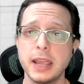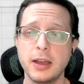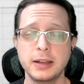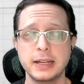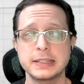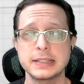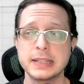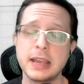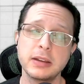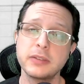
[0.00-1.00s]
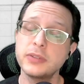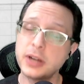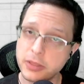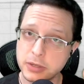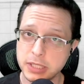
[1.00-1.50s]
on Hastings County for
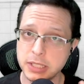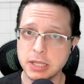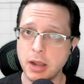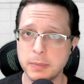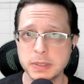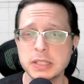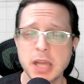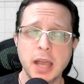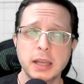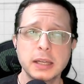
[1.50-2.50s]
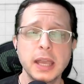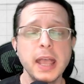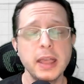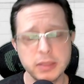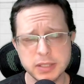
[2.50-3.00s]
another TTRPG Talk.
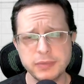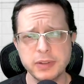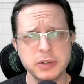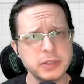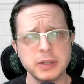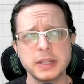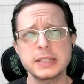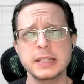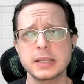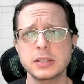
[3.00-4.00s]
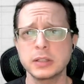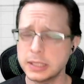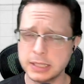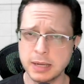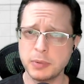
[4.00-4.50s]
This video series takes a look
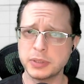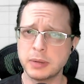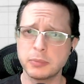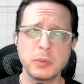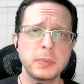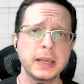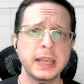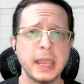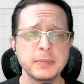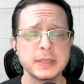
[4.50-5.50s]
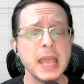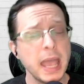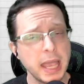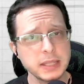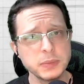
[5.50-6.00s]
at tabletop role-playing games
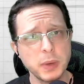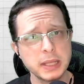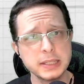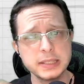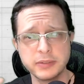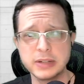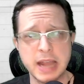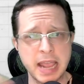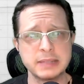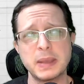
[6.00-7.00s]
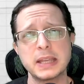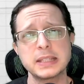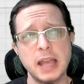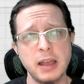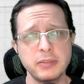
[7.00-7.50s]
as well as different aspects
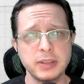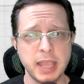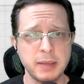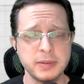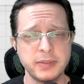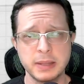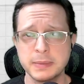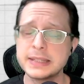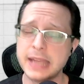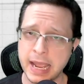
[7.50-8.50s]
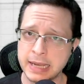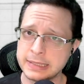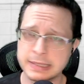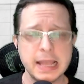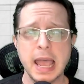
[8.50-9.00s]
of game development and
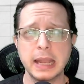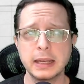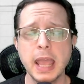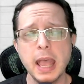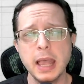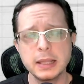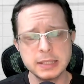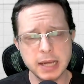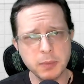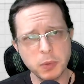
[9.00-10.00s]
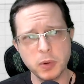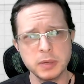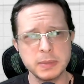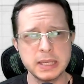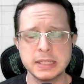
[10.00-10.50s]
design. Today we're going to
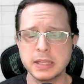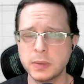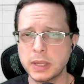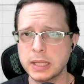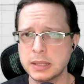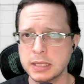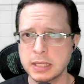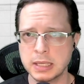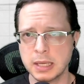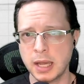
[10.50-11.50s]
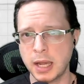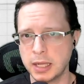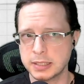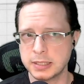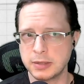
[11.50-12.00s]
be continuing the
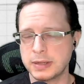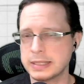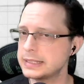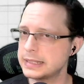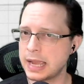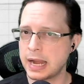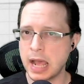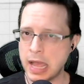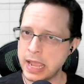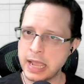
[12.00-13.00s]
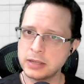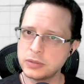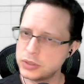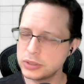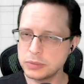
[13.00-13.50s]
series that I had
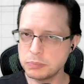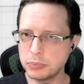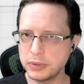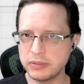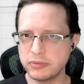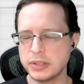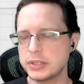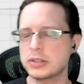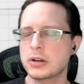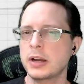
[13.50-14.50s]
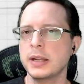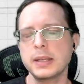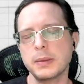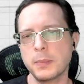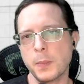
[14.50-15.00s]
briefly started
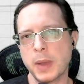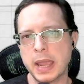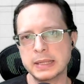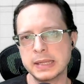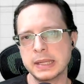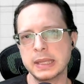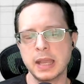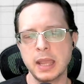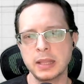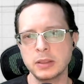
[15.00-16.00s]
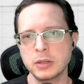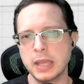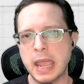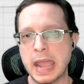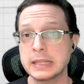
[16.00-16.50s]
by taking a look
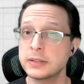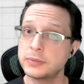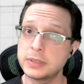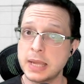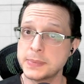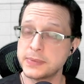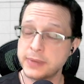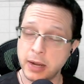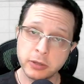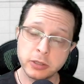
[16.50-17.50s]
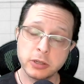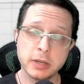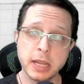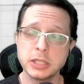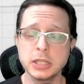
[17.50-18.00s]
at different types of character
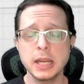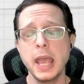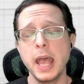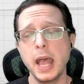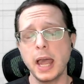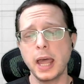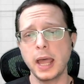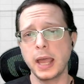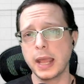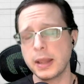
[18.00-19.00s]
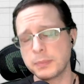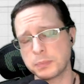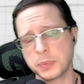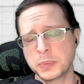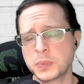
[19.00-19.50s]
creation,
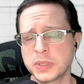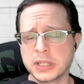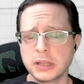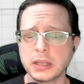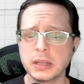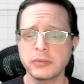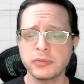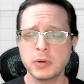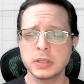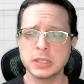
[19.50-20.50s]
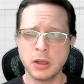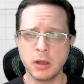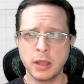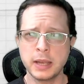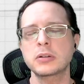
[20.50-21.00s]
particularly focusing
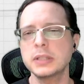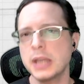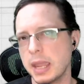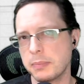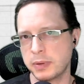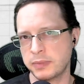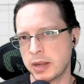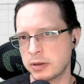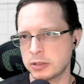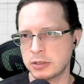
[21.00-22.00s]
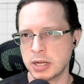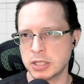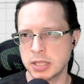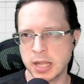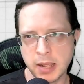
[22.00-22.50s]
on type of character
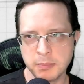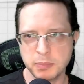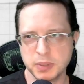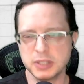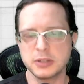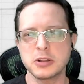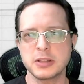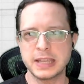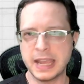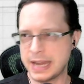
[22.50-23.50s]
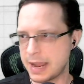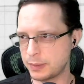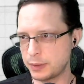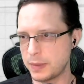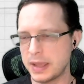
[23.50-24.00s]
creation that I'm particularly
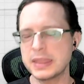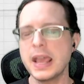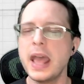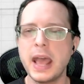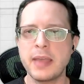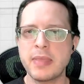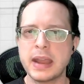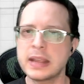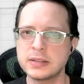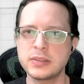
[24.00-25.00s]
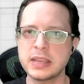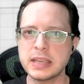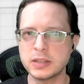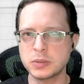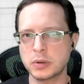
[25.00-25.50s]
enamored with, and that is
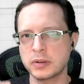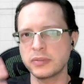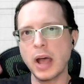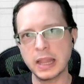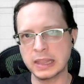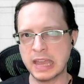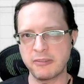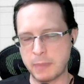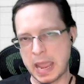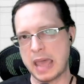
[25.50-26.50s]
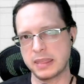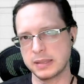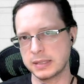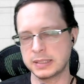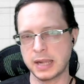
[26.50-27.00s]
the sort of Lifepath
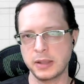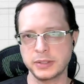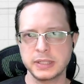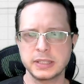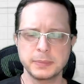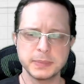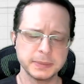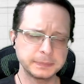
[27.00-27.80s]
style systems.